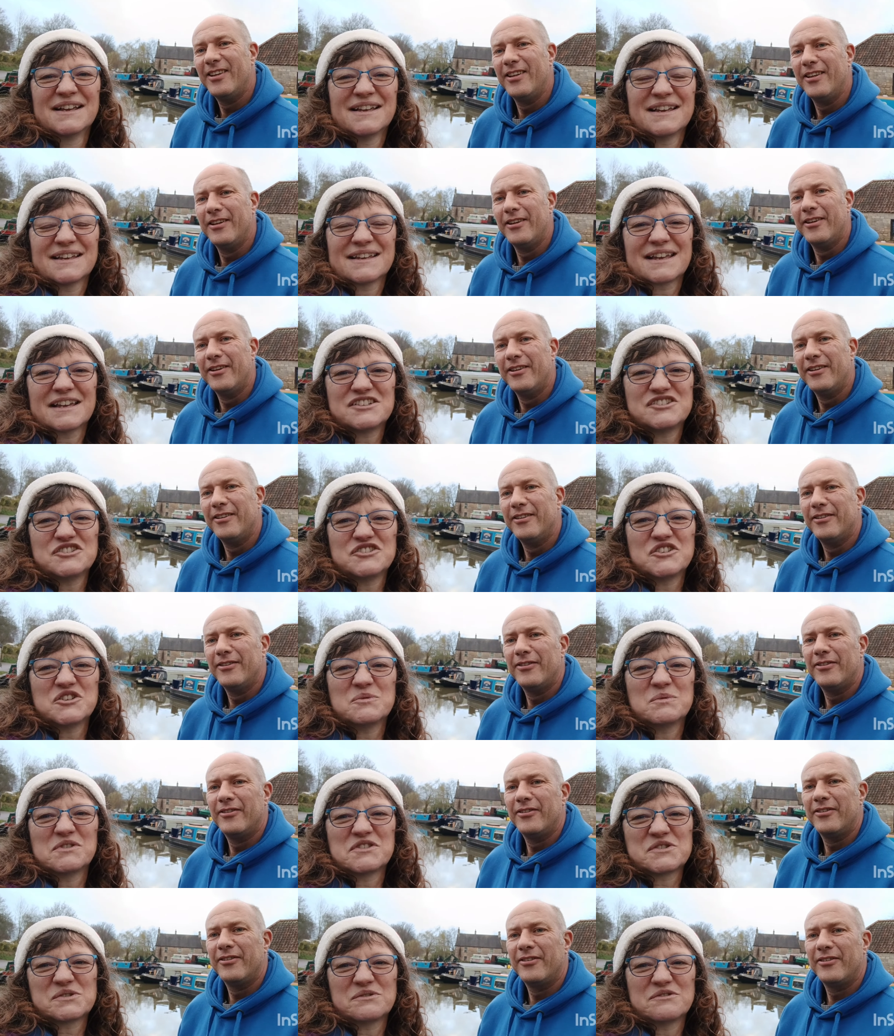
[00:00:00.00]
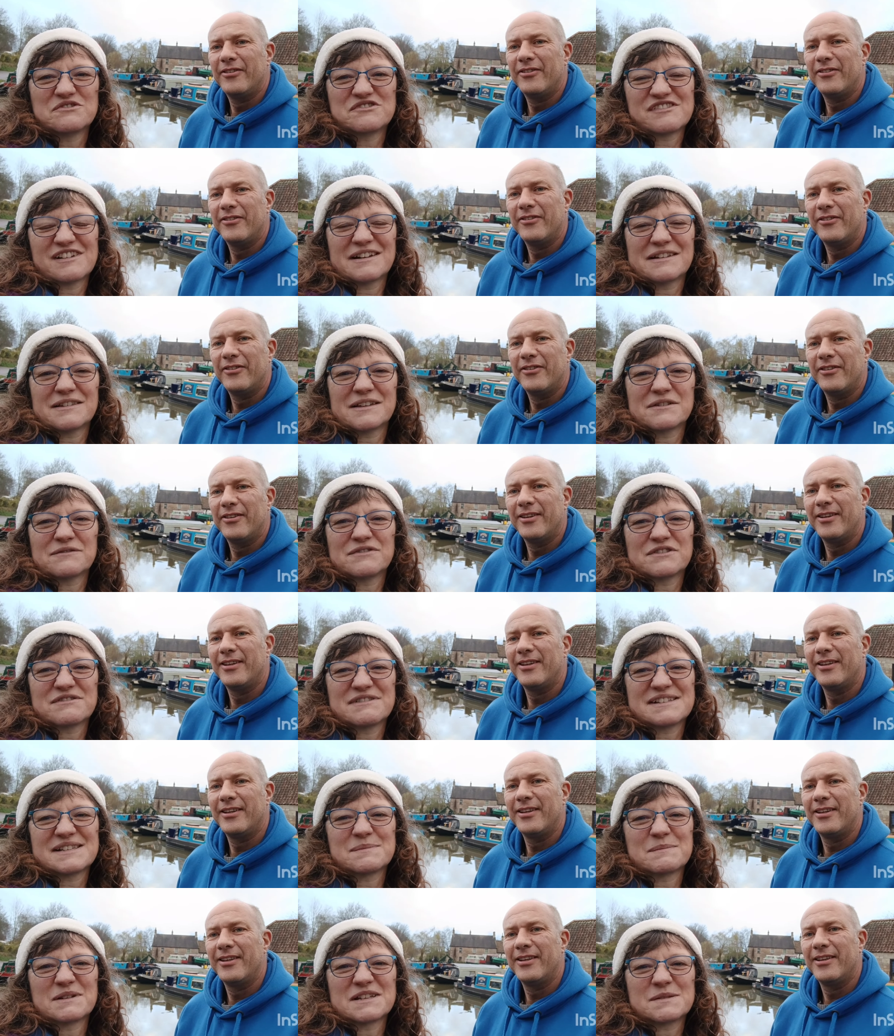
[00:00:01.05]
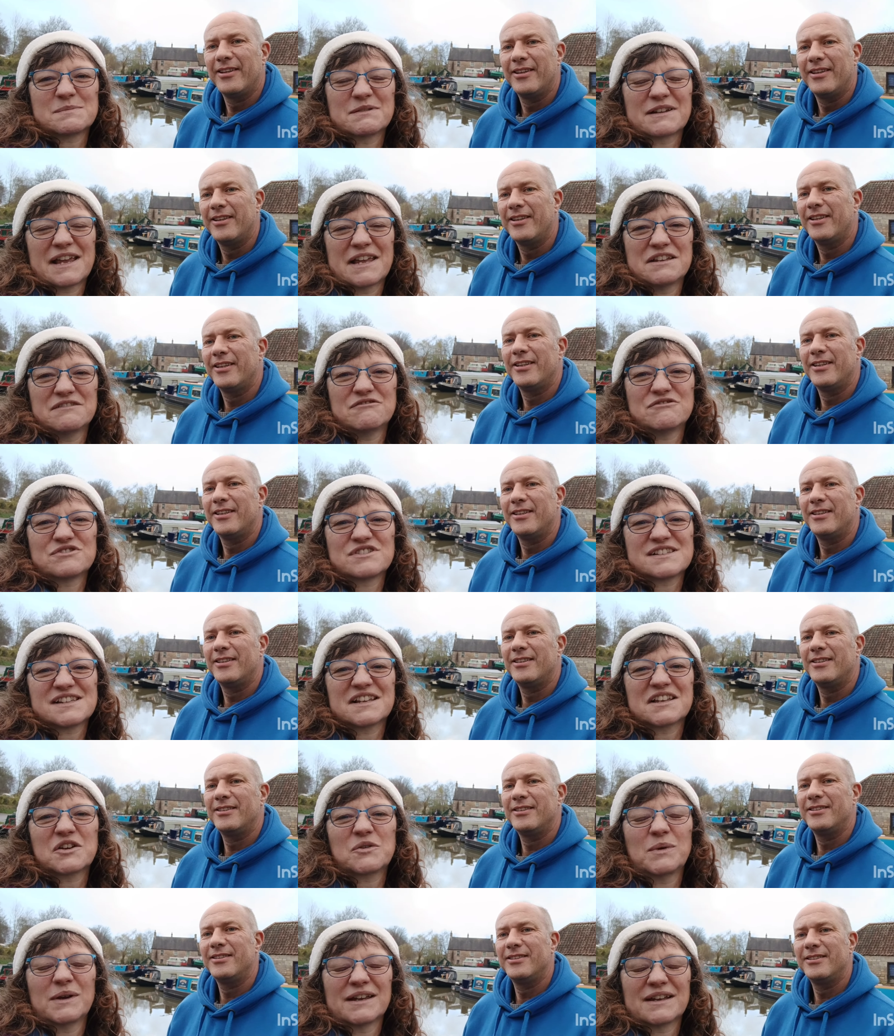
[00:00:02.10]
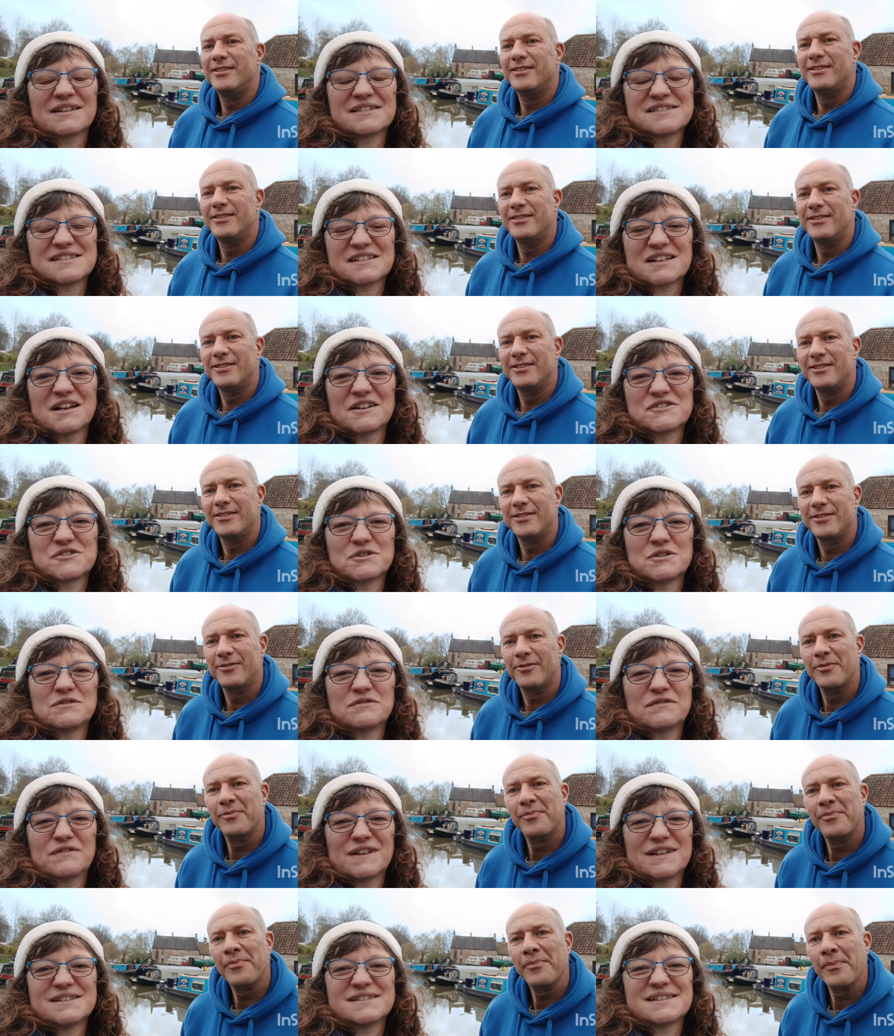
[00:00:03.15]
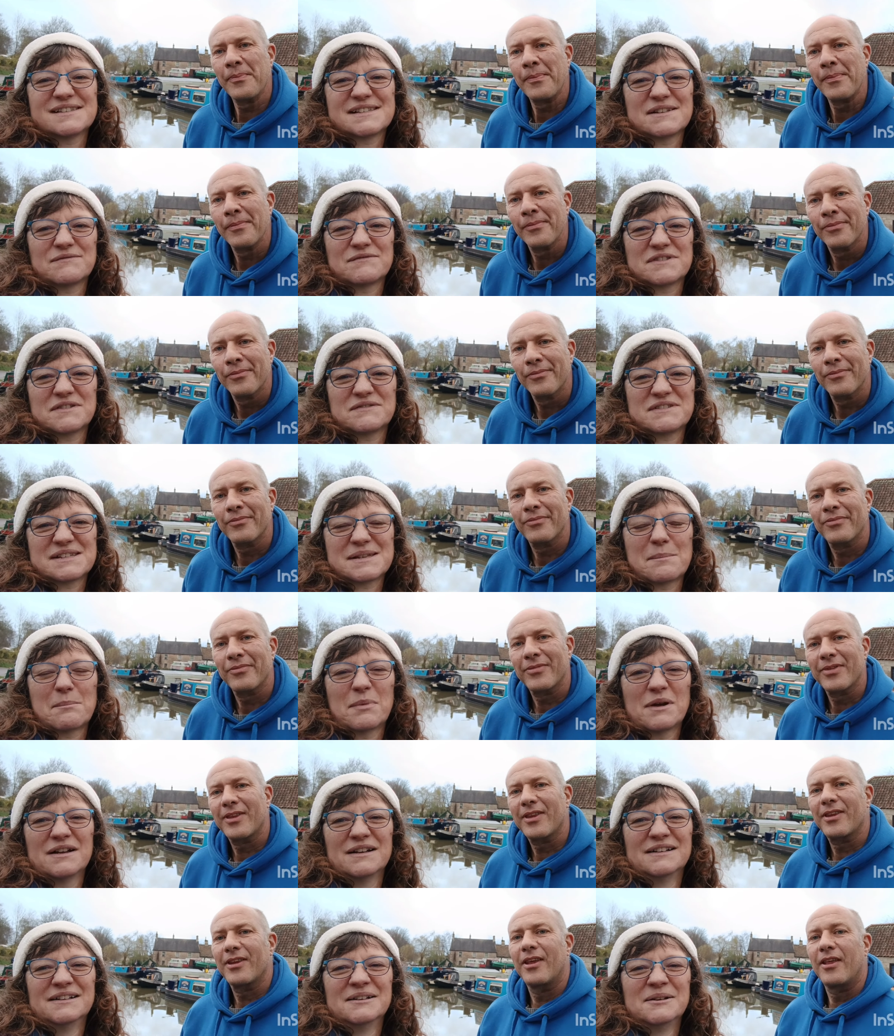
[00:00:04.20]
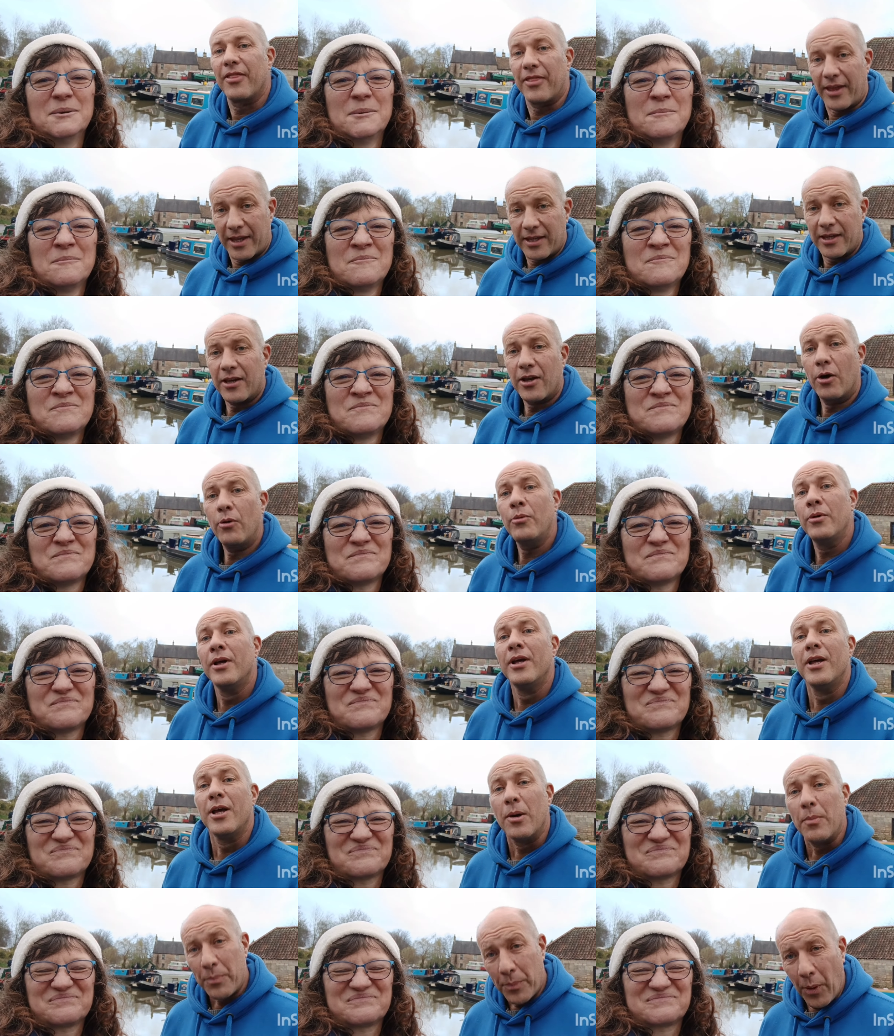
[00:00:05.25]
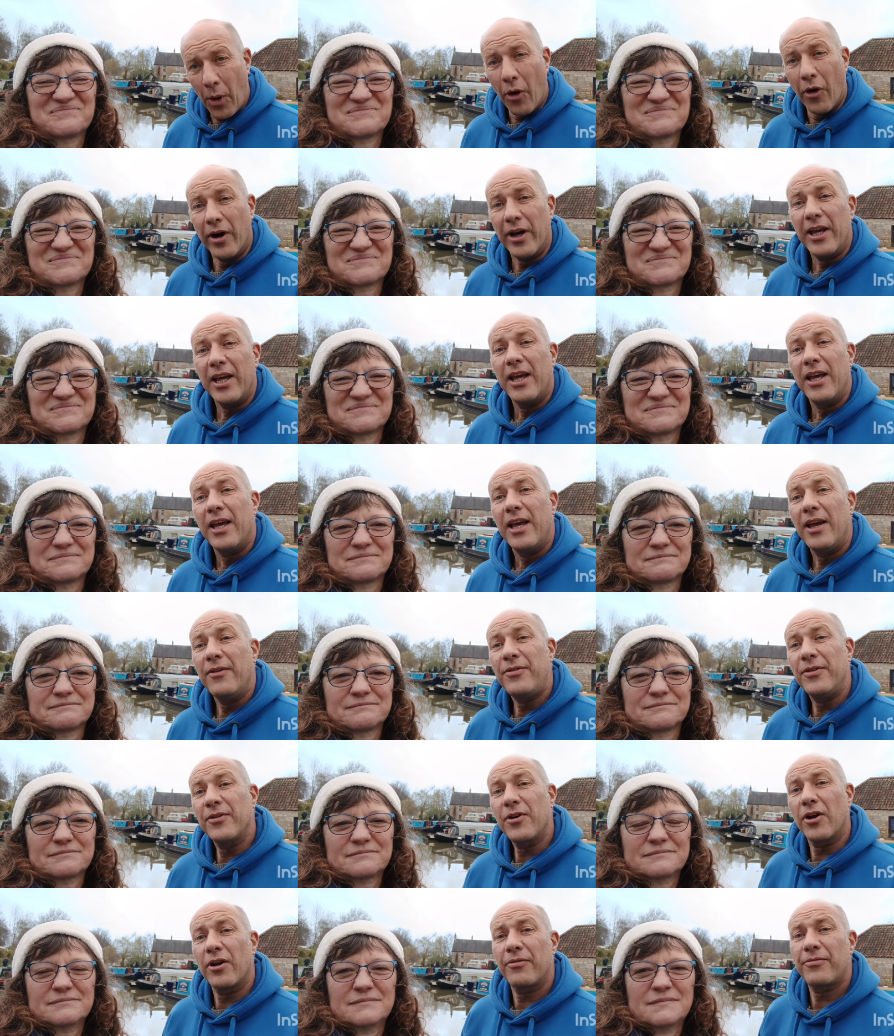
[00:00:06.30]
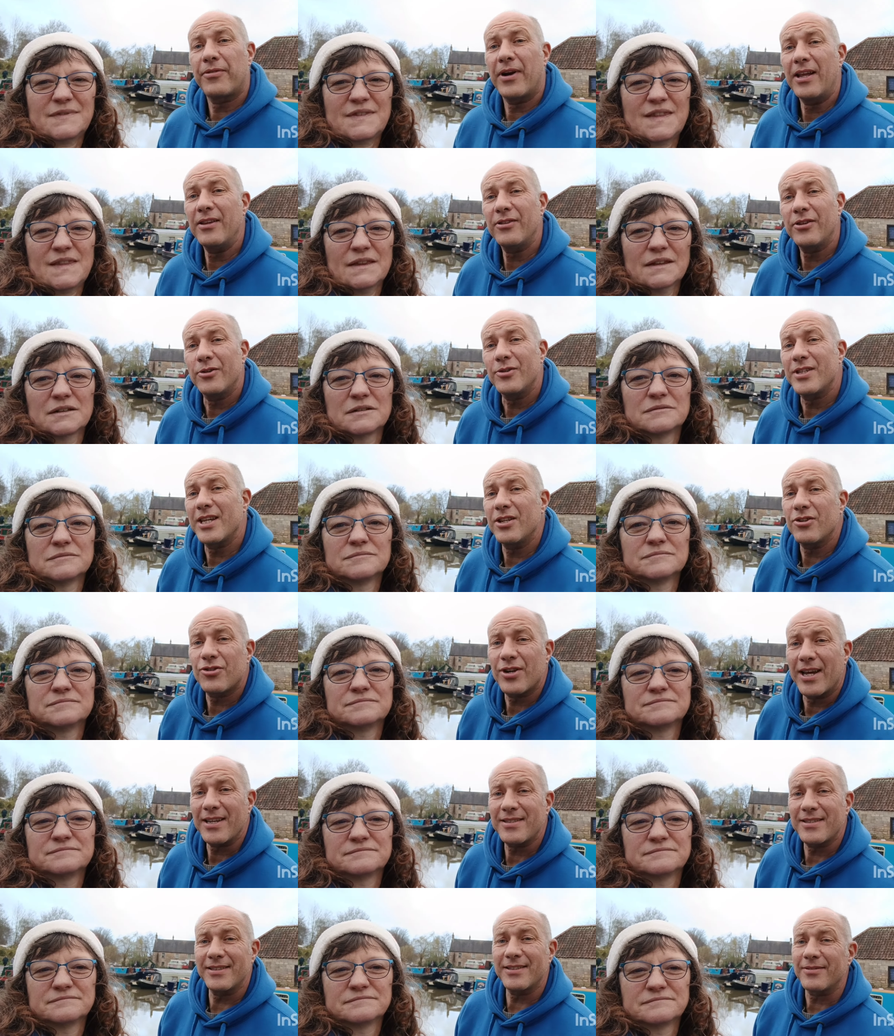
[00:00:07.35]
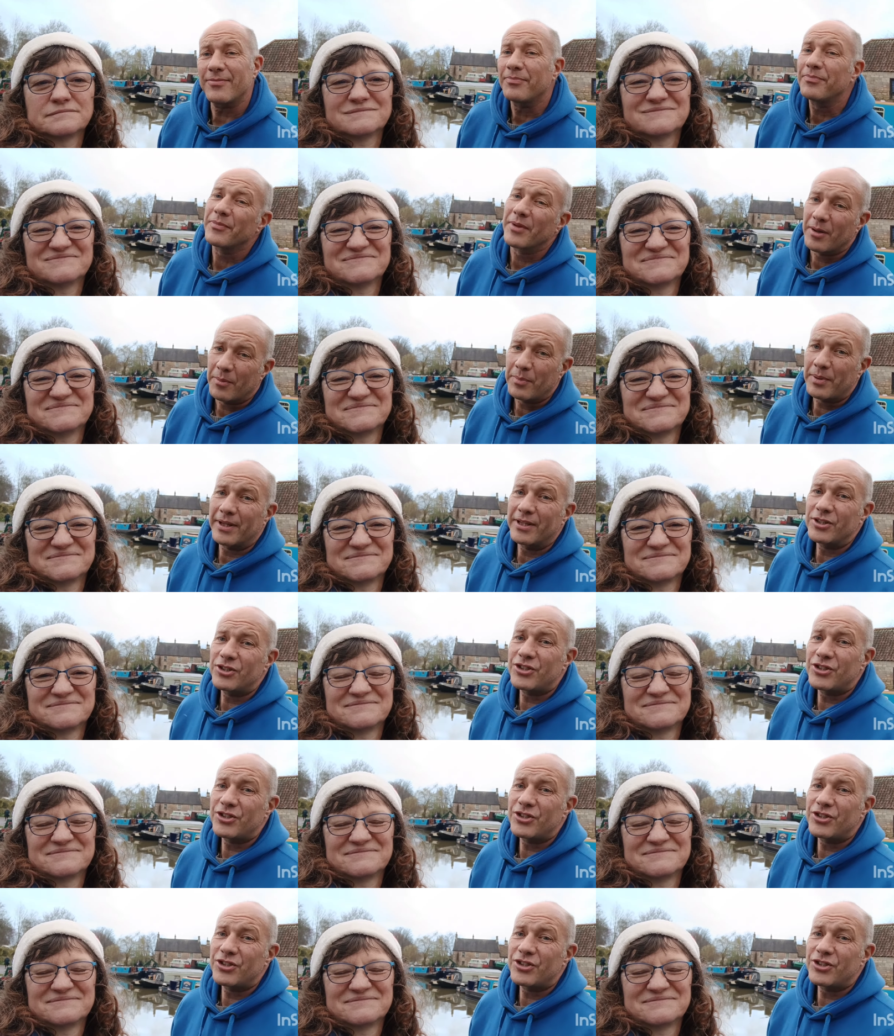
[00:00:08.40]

Speaker 1: in case you do want to order anything for Christmas, but get your orders in quick because the cut-off is the seventh of December.
Speaker 2: There you go. But if you've got a friend who's interested, please